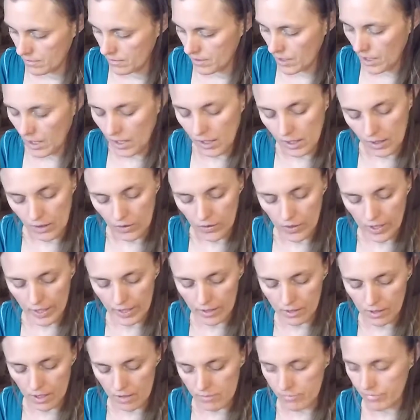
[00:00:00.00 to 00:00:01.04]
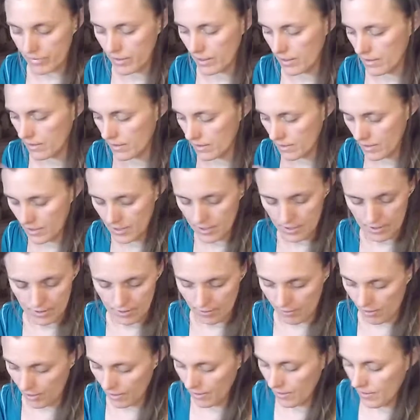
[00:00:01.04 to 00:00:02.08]
Oh, I love that.
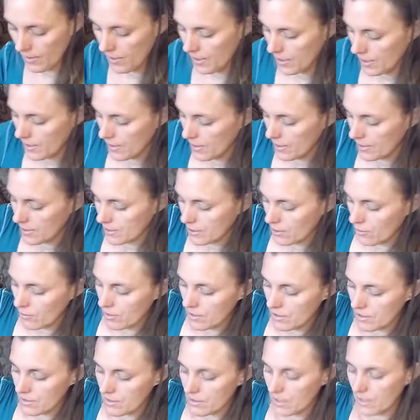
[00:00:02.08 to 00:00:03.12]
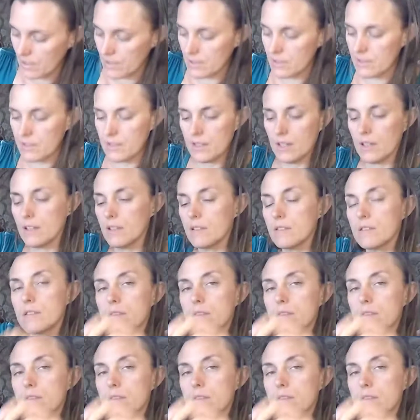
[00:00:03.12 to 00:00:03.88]
Okay. So this is like stairs,